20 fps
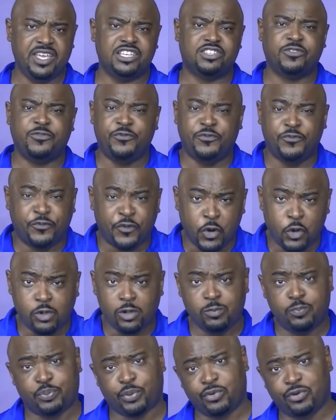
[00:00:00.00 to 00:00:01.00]
is
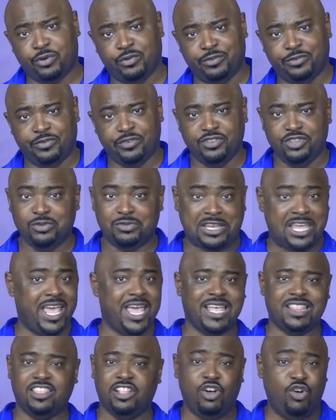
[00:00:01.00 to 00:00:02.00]
foolproof. You
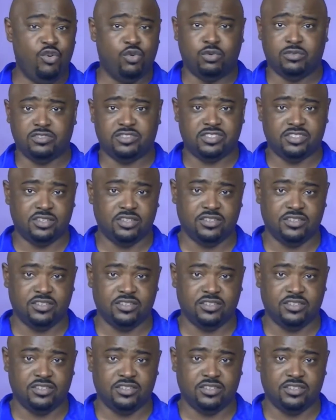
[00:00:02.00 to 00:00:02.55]
can't lose.